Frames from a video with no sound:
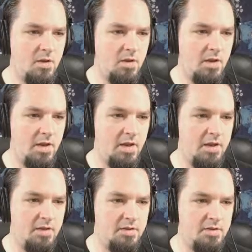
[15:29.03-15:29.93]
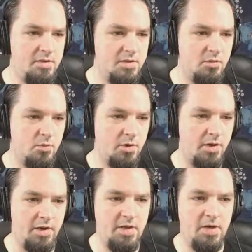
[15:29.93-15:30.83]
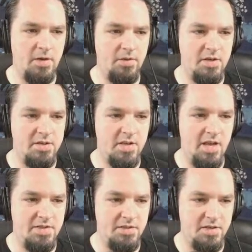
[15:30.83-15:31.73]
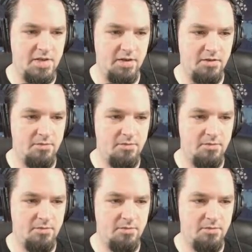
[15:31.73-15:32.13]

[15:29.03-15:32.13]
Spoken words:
And we're going to cure these guys here.